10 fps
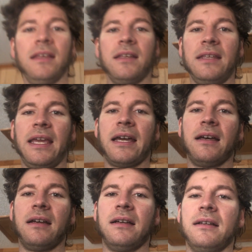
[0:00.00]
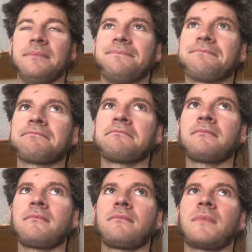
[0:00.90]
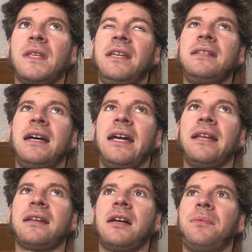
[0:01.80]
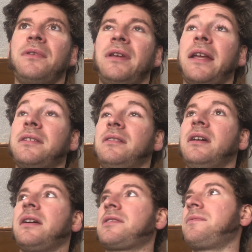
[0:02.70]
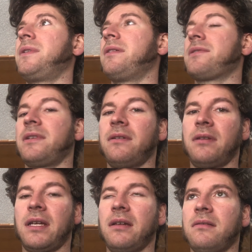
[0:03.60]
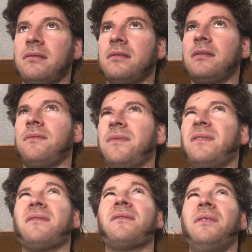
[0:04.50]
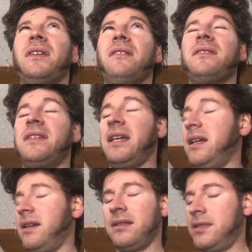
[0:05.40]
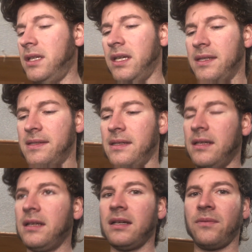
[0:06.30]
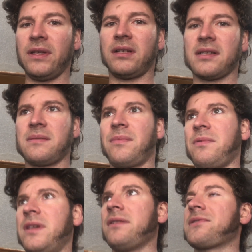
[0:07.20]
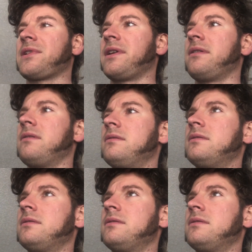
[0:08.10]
Yeah, he died actually, gosh, 3 years ago now. 3 years? Yeah, jeez. We lost him 3 years ago.